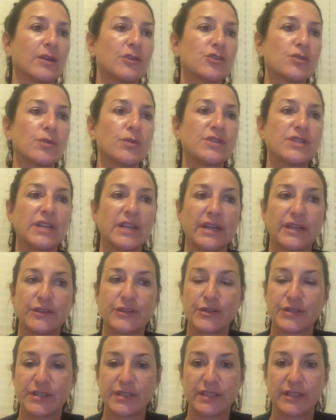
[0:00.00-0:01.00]
George
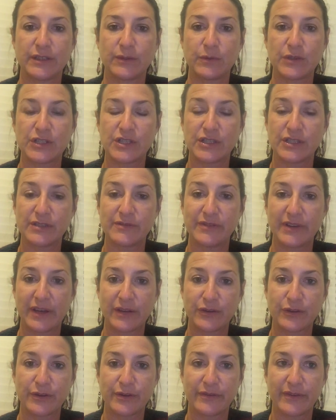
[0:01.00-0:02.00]
Anderson, which is the
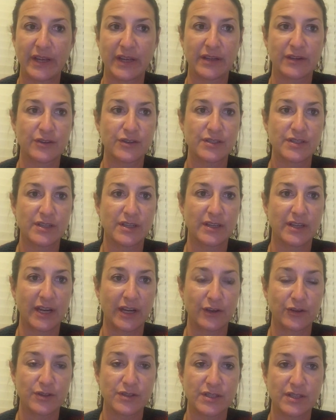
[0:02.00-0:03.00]
founder of Anderson &
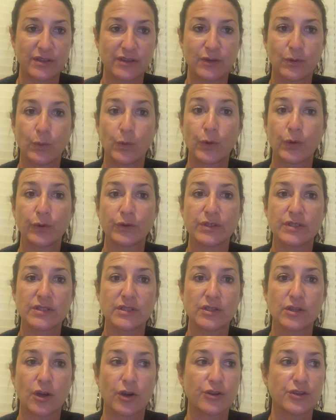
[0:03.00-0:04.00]
Anderson, the
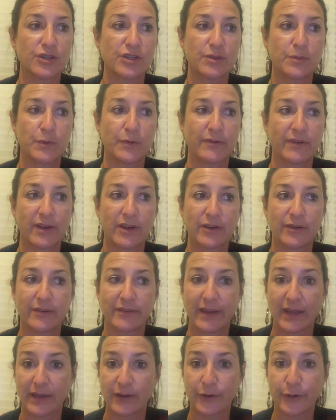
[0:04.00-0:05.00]
world's largest provider
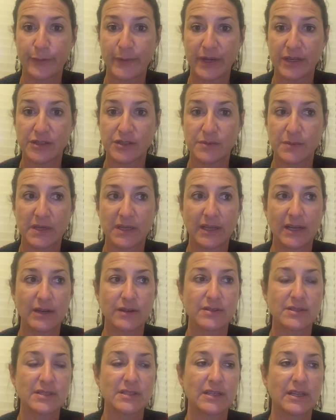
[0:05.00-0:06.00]
of anger management
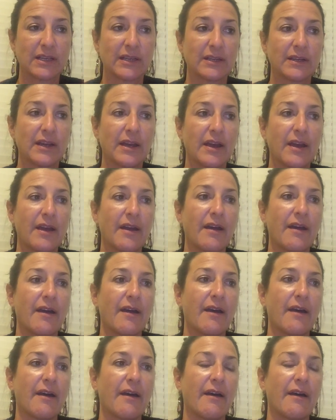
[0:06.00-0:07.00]
counseling,
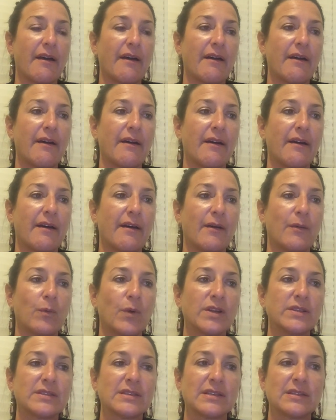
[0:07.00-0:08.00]

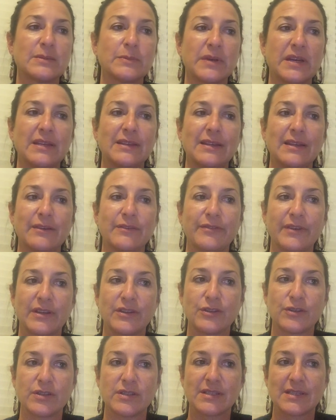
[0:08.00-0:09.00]
once explained the
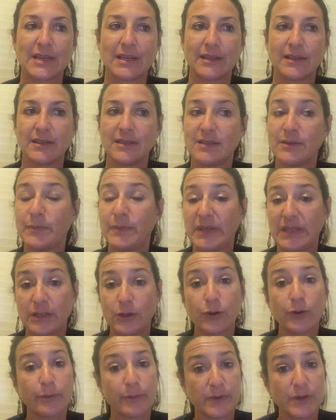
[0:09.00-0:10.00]
offender is likely to beat
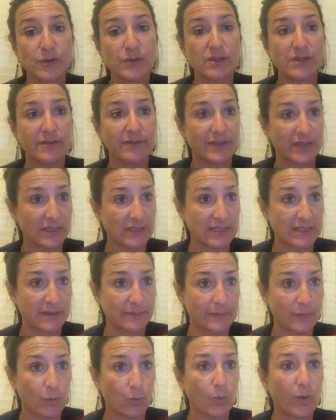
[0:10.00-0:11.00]
or abuse the
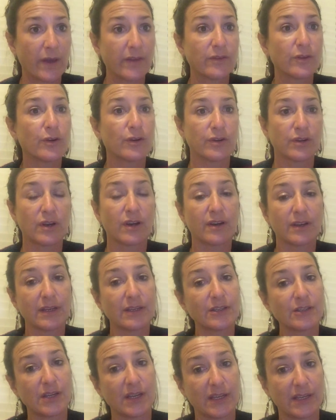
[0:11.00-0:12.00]
victim whether or not
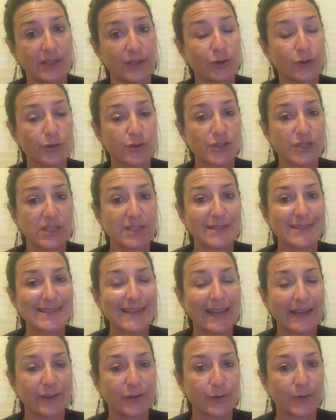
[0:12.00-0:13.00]
he or she is
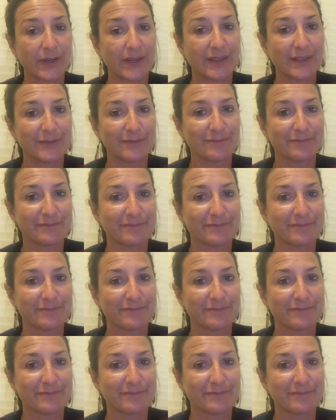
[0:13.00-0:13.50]
angry.